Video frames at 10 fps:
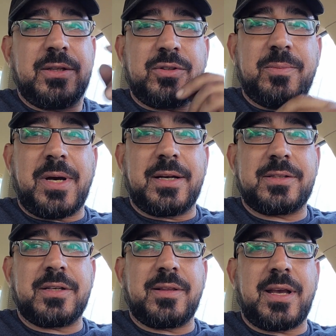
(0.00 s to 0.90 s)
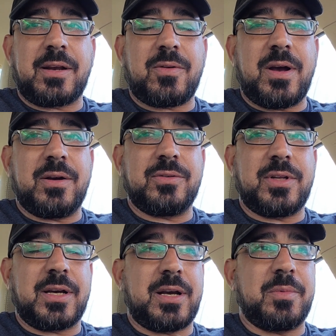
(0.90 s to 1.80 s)
to monitor that ground
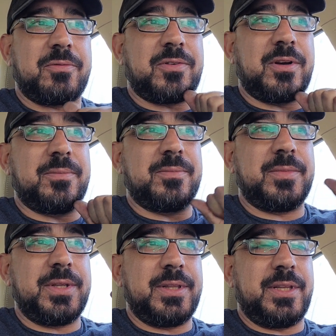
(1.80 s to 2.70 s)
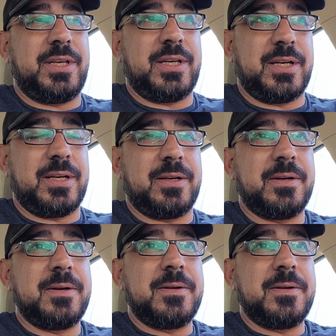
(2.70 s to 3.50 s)
that coming from the